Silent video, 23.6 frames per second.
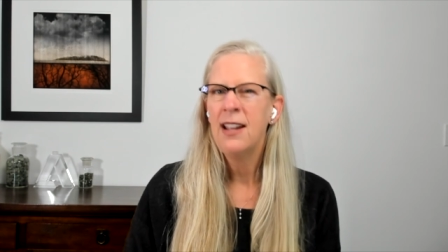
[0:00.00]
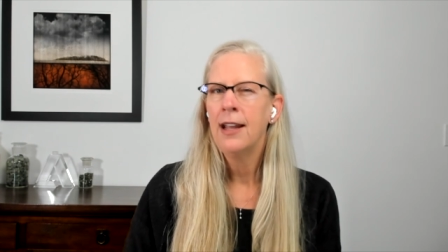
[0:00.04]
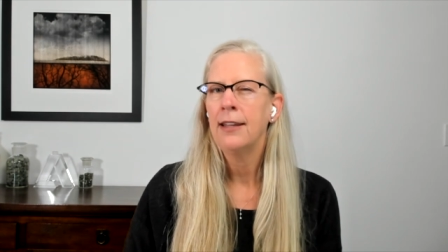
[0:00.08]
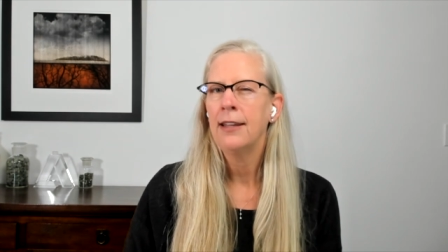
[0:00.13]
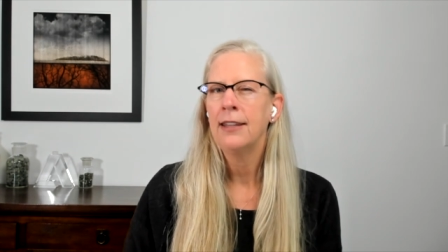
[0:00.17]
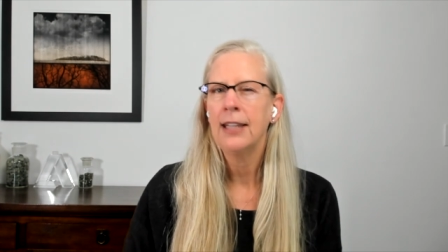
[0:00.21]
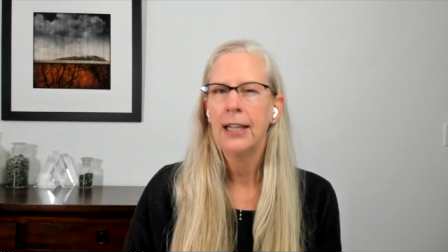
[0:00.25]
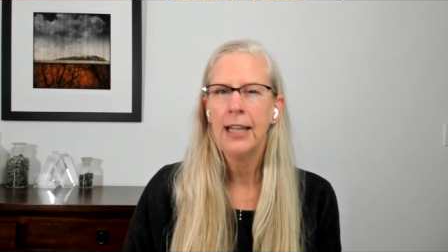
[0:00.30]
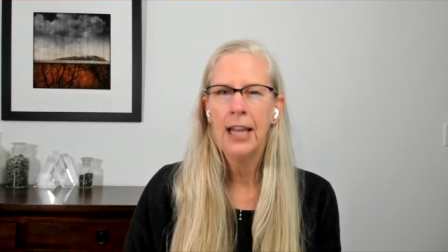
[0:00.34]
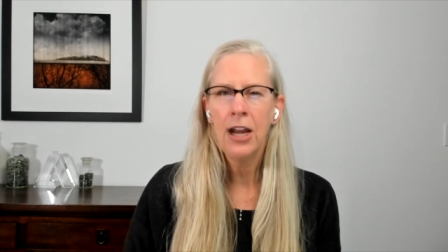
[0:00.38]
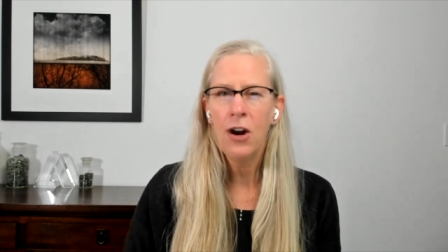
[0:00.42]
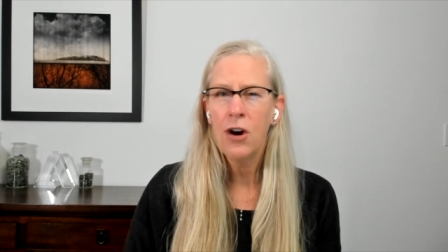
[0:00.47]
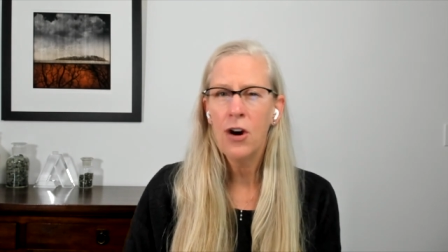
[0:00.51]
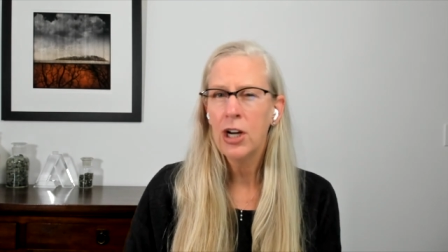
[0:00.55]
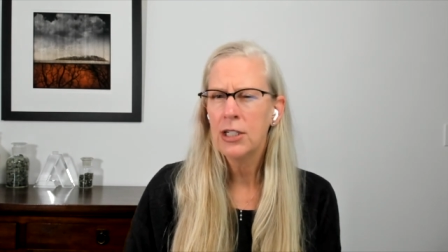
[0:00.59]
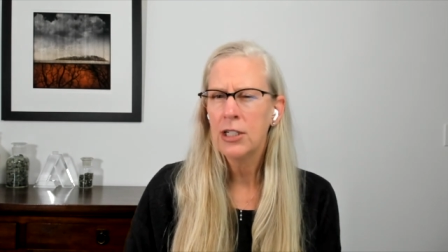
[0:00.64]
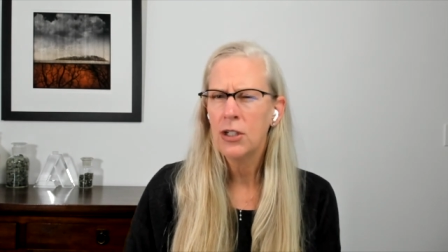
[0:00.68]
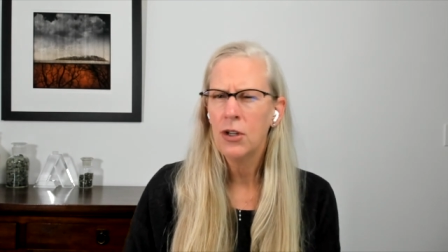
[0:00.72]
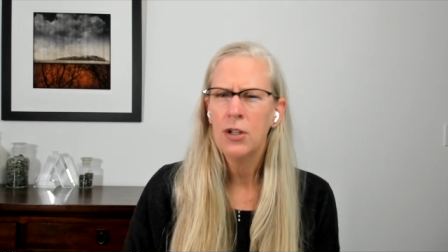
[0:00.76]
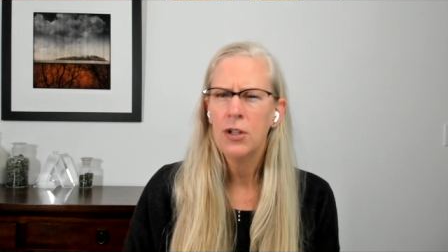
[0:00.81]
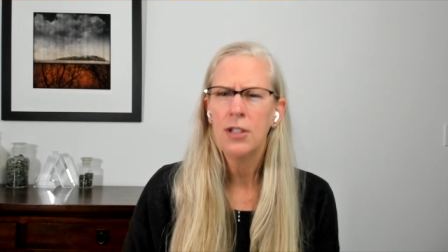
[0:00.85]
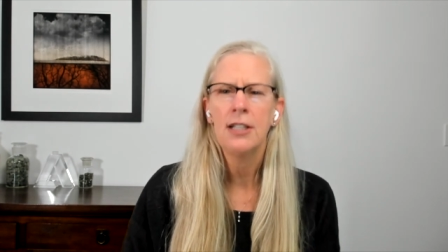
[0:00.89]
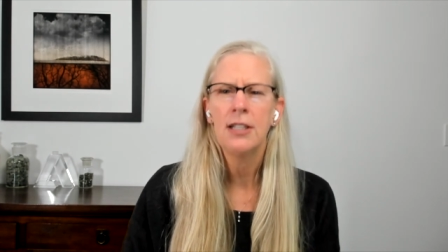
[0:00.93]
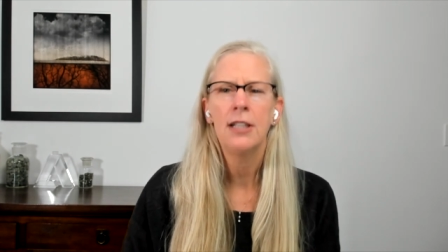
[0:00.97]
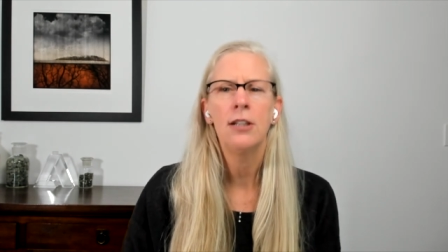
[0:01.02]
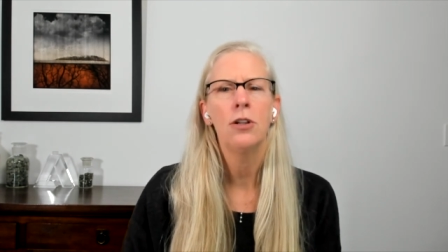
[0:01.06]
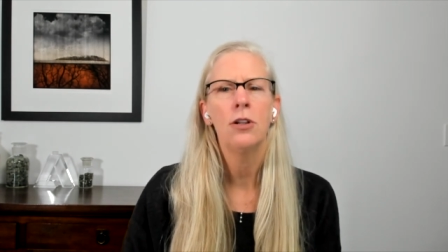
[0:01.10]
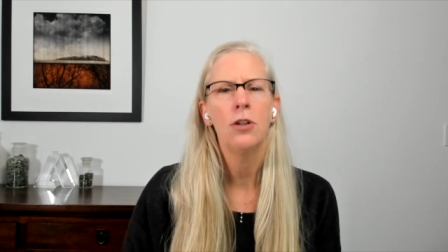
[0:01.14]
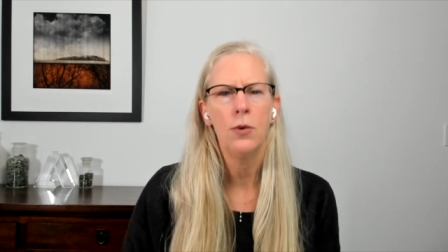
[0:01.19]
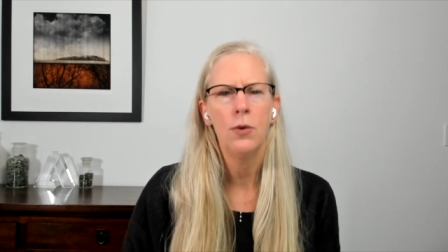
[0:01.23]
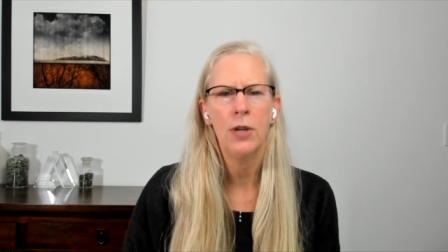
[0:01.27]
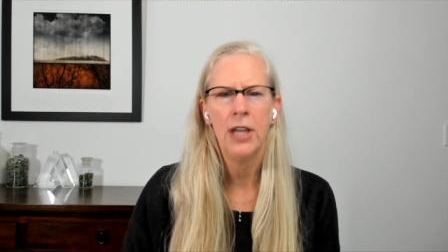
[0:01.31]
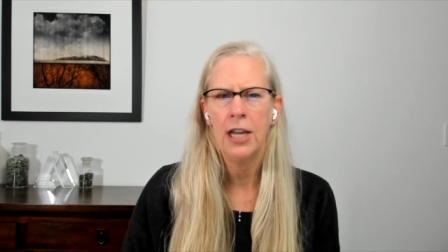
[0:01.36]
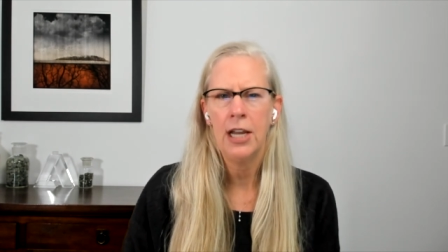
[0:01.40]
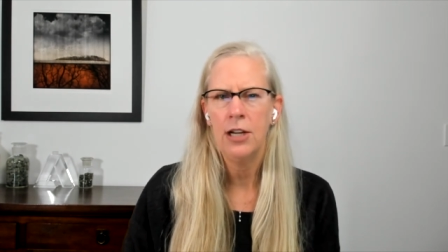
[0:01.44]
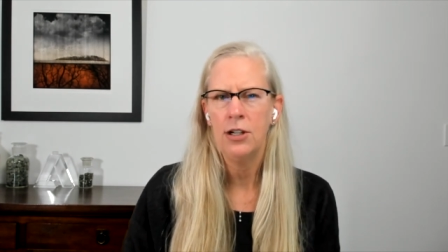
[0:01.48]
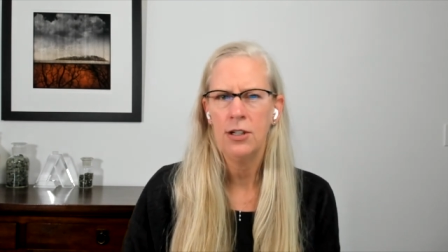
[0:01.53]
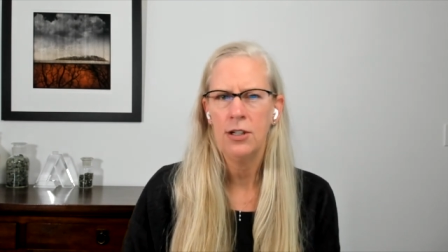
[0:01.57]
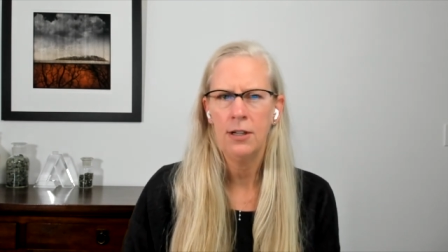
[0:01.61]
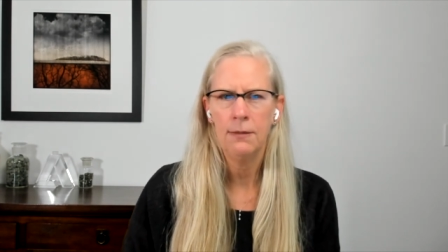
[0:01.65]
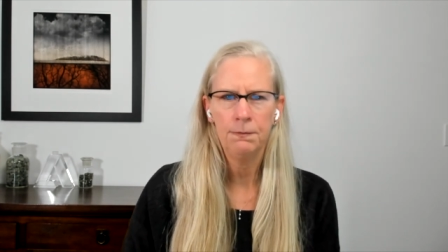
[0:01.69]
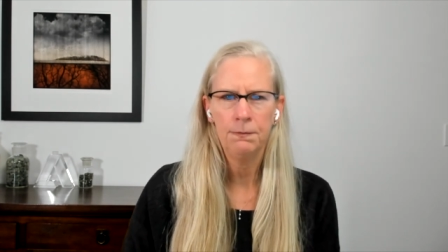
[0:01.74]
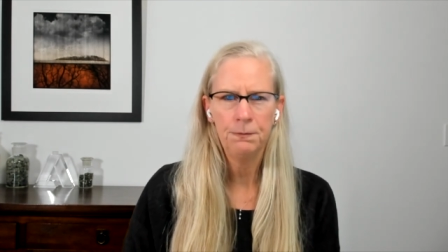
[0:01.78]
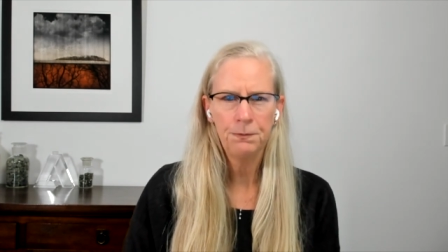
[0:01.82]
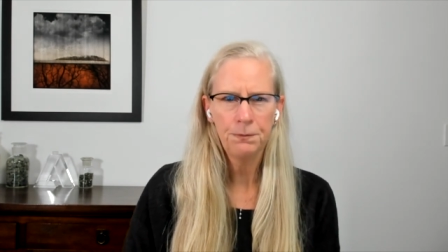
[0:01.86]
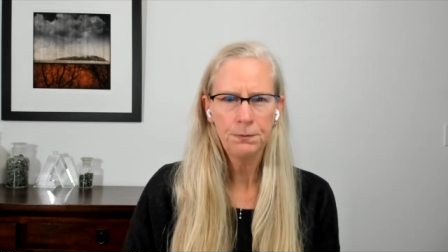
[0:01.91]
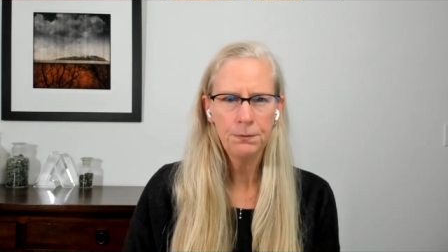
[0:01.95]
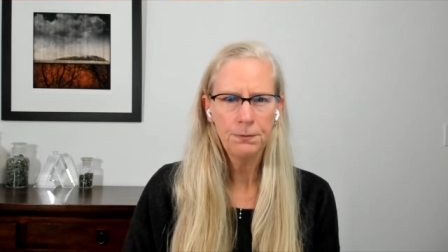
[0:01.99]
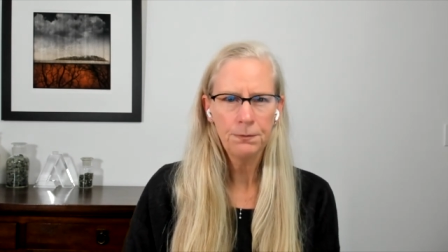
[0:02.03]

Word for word: and the characters and the location.